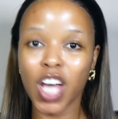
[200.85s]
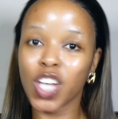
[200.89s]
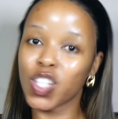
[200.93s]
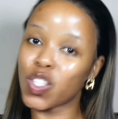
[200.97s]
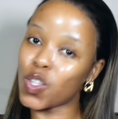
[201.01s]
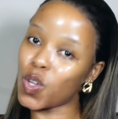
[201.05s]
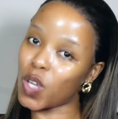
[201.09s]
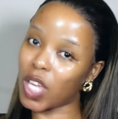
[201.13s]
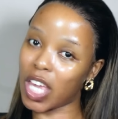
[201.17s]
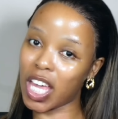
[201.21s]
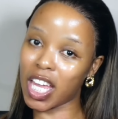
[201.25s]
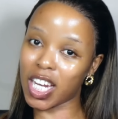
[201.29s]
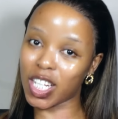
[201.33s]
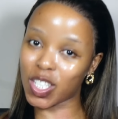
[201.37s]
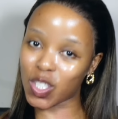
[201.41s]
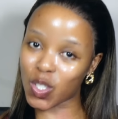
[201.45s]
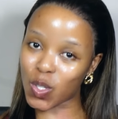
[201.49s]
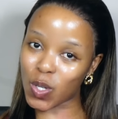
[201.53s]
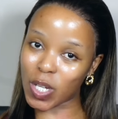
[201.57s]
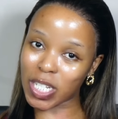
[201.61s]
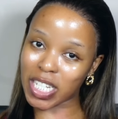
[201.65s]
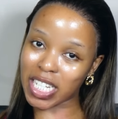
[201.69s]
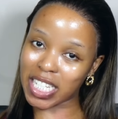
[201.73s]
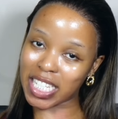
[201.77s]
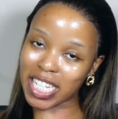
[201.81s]
So get
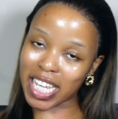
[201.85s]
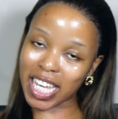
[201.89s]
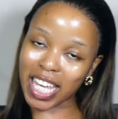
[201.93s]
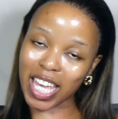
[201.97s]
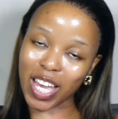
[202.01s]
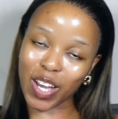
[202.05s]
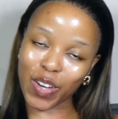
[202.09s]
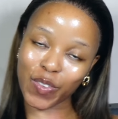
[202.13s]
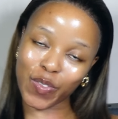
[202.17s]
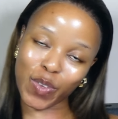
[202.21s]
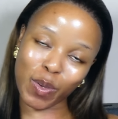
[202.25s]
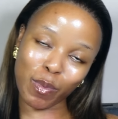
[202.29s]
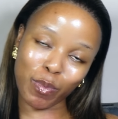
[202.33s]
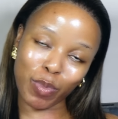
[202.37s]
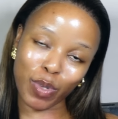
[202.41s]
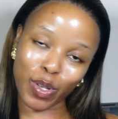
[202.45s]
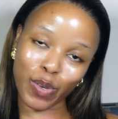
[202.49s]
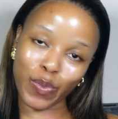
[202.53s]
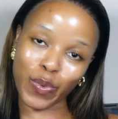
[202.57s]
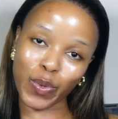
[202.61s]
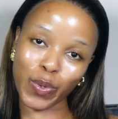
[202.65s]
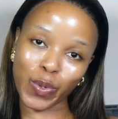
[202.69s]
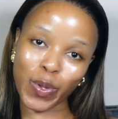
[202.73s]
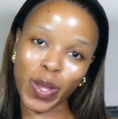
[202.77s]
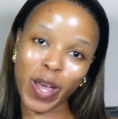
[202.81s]
into it and take care of your
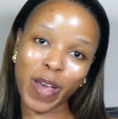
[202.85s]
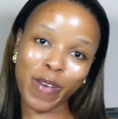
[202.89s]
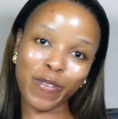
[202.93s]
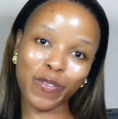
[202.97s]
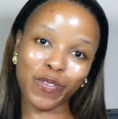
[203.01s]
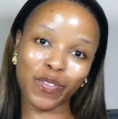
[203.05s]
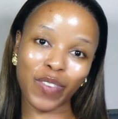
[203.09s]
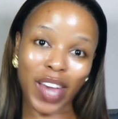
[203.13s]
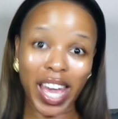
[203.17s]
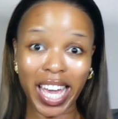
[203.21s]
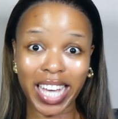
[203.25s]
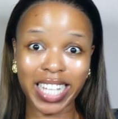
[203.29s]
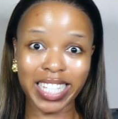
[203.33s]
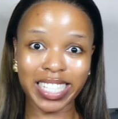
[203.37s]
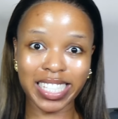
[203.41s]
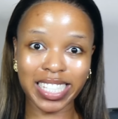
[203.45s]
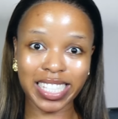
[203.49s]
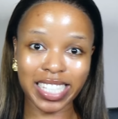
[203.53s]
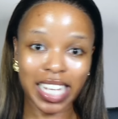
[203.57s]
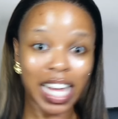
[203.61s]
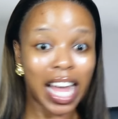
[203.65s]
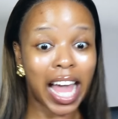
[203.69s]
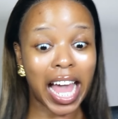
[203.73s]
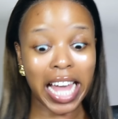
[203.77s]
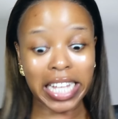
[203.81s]
beautiful
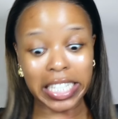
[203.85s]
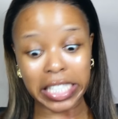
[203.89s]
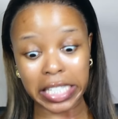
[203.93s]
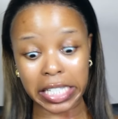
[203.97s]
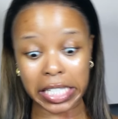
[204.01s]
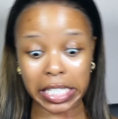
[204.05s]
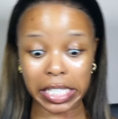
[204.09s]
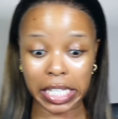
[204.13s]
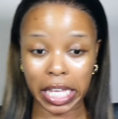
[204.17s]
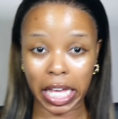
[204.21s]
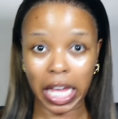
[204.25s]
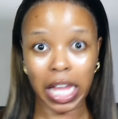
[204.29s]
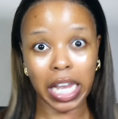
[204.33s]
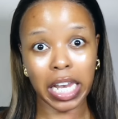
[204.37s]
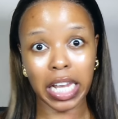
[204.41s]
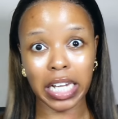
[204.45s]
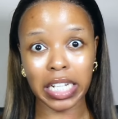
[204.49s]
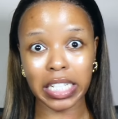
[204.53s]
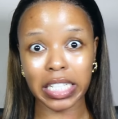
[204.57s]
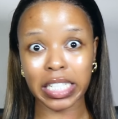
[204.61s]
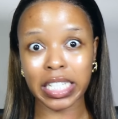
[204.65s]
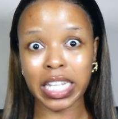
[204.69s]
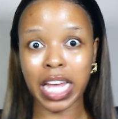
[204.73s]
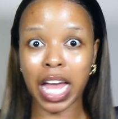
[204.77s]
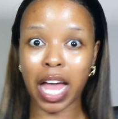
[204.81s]
face and skin and
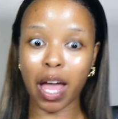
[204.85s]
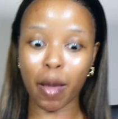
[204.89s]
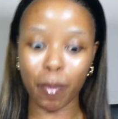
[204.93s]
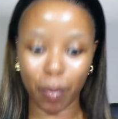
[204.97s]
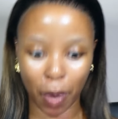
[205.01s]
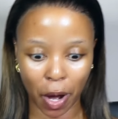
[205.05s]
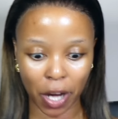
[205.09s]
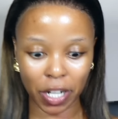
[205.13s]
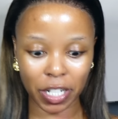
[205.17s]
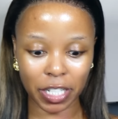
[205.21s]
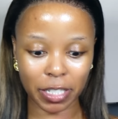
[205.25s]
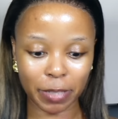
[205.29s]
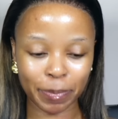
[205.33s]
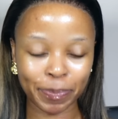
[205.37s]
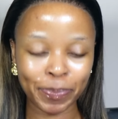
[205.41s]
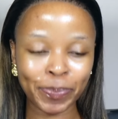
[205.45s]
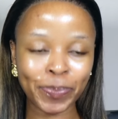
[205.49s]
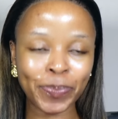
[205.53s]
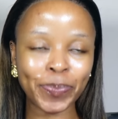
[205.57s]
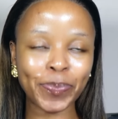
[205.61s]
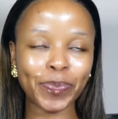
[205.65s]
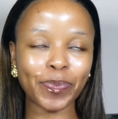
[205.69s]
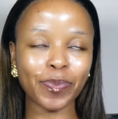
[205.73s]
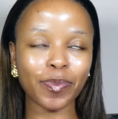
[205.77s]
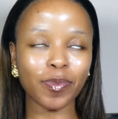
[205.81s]
entire body.
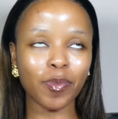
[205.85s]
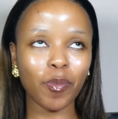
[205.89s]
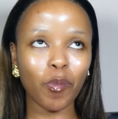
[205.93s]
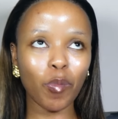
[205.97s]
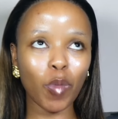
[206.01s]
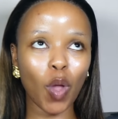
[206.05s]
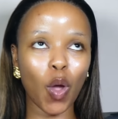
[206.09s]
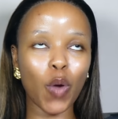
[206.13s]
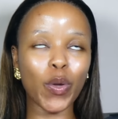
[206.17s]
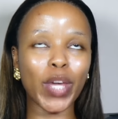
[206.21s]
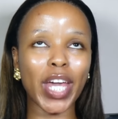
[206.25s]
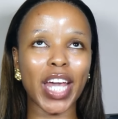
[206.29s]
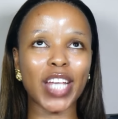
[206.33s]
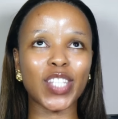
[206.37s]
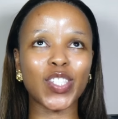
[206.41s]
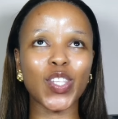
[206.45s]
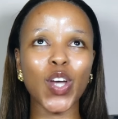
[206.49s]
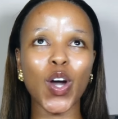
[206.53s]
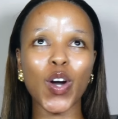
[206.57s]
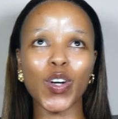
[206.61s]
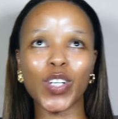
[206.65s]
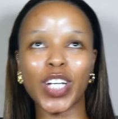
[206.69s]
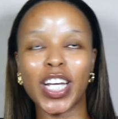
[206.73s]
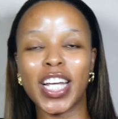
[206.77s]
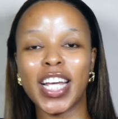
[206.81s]
Okay,
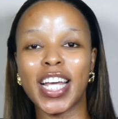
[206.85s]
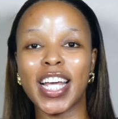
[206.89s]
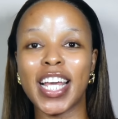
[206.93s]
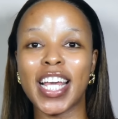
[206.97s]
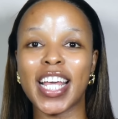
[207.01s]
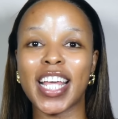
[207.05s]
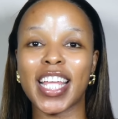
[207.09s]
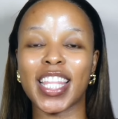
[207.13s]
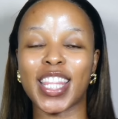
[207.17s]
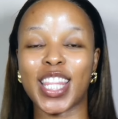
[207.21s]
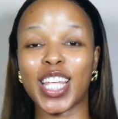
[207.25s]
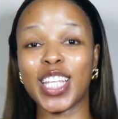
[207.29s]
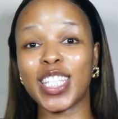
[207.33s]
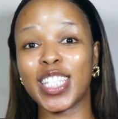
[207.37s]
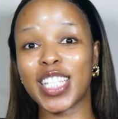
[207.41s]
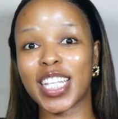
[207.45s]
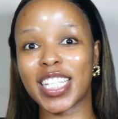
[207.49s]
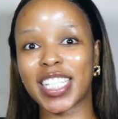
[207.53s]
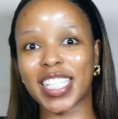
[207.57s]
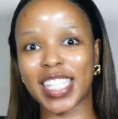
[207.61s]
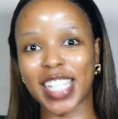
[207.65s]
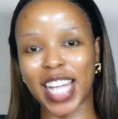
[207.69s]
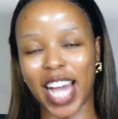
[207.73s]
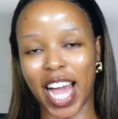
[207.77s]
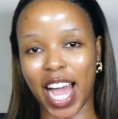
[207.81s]
so there's
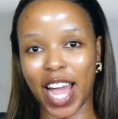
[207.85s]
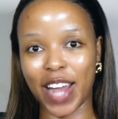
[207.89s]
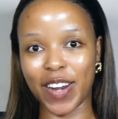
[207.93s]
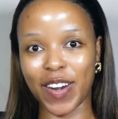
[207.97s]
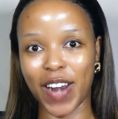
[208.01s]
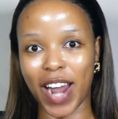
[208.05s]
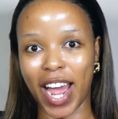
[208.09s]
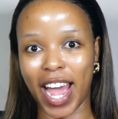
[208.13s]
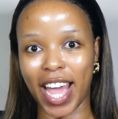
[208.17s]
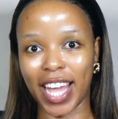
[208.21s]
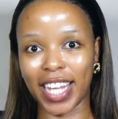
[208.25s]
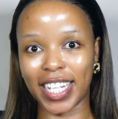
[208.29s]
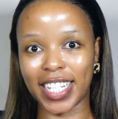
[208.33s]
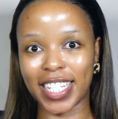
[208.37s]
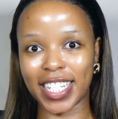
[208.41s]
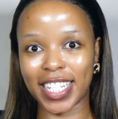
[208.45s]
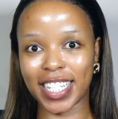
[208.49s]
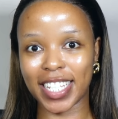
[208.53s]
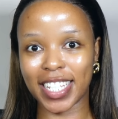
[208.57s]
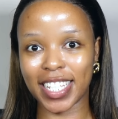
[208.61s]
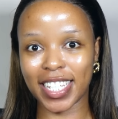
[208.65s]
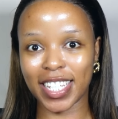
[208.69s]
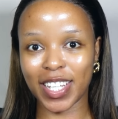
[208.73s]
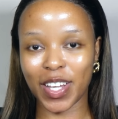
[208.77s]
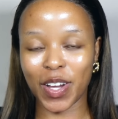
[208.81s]
this guy, right?
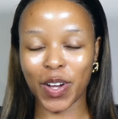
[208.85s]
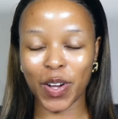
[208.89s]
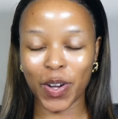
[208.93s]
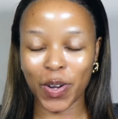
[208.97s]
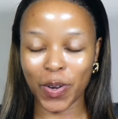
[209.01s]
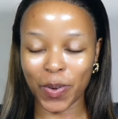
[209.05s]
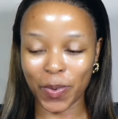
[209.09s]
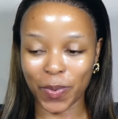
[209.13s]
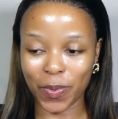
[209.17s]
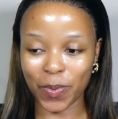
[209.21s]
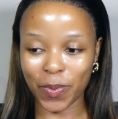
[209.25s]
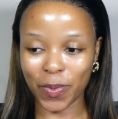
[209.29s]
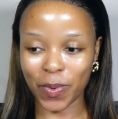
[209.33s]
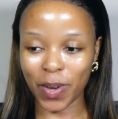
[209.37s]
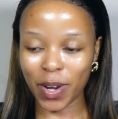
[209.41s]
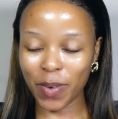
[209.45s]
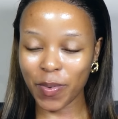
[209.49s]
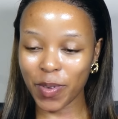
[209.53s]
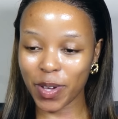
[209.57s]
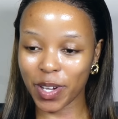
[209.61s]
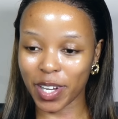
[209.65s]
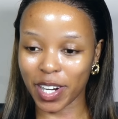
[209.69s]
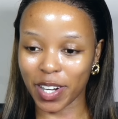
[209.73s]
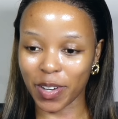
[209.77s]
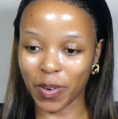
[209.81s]
What are
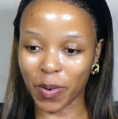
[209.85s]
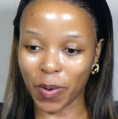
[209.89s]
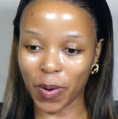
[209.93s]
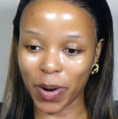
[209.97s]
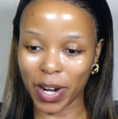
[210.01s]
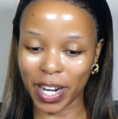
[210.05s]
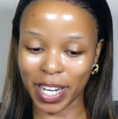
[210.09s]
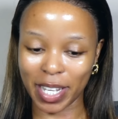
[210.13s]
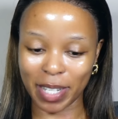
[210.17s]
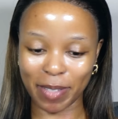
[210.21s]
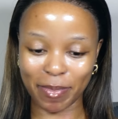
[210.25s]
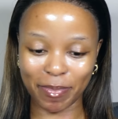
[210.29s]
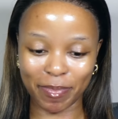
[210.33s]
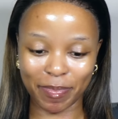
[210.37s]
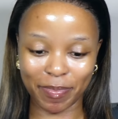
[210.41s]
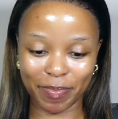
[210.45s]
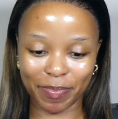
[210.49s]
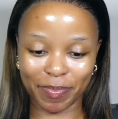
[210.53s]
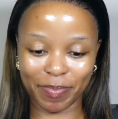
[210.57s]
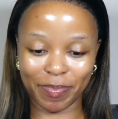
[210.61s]
we gonna call him?